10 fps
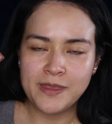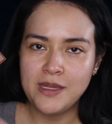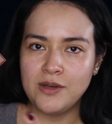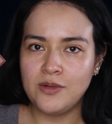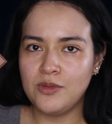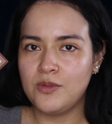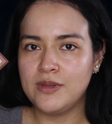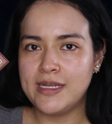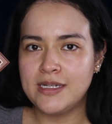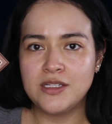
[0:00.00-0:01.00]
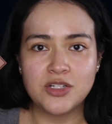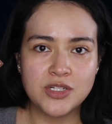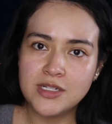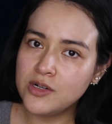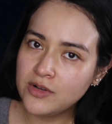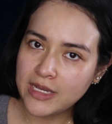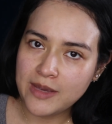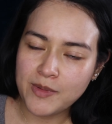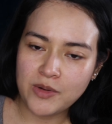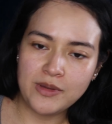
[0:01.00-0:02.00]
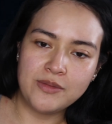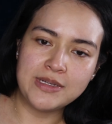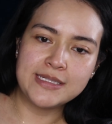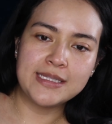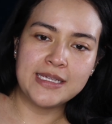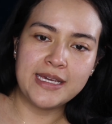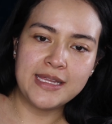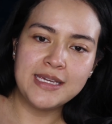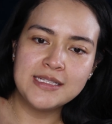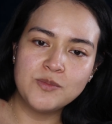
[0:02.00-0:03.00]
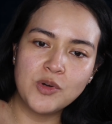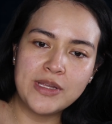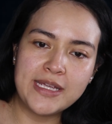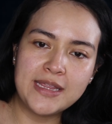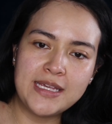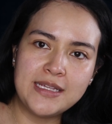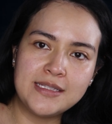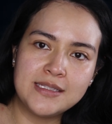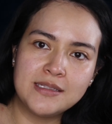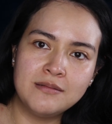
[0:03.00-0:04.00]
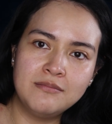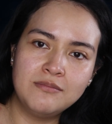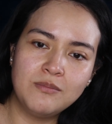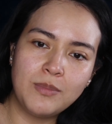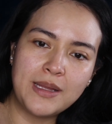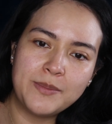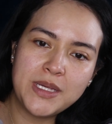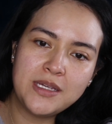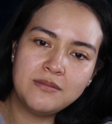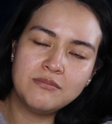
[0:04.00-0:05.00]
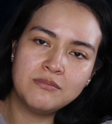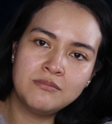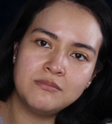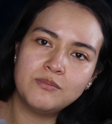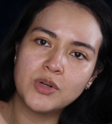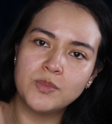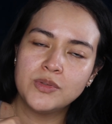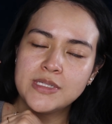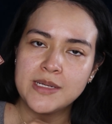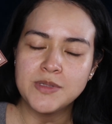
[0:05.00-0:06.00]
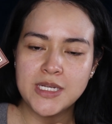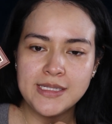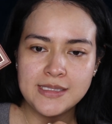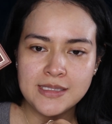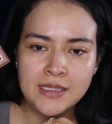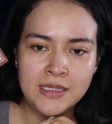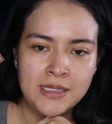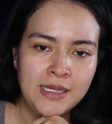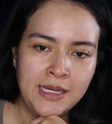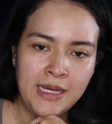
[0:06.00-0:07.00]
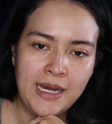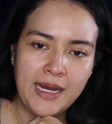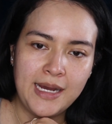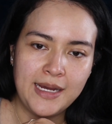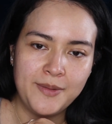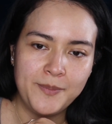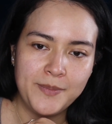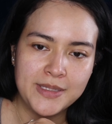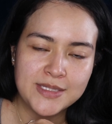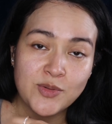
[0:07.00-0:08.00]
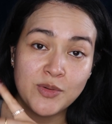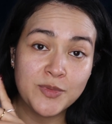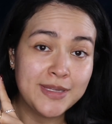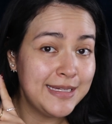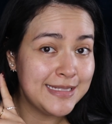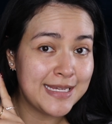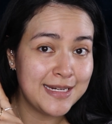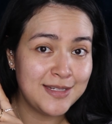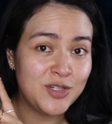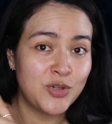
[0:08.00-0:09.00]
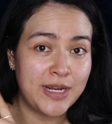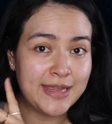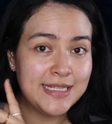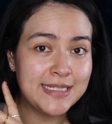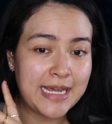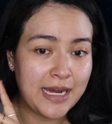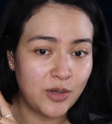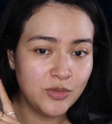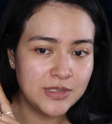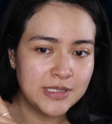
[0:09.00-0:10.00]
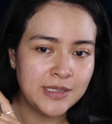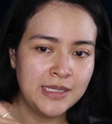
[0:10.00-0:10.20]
you know, the one that Natasha Denona came out with recently, I think it's more like these plummy purple type shades. So I'm really excited to try this out.